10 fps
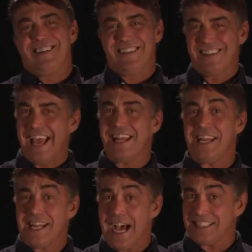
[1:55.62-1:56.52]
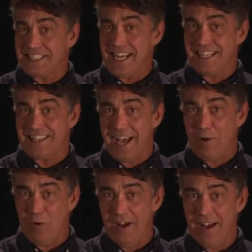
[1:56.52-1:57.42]
they did not see it
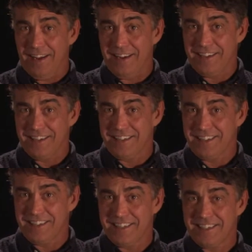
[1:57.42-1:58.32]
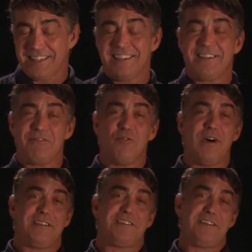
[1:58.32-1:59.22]
that way.
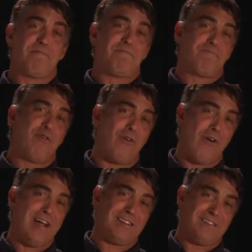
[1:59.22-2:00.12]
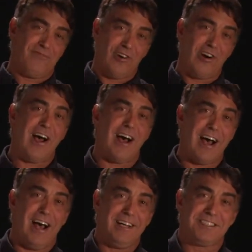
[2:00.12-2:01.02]
What's the point for
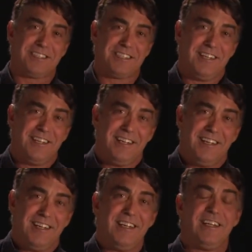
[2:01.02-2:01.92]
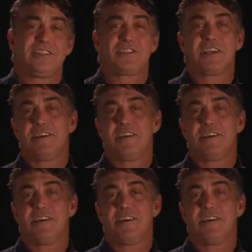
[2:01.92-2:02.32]
us is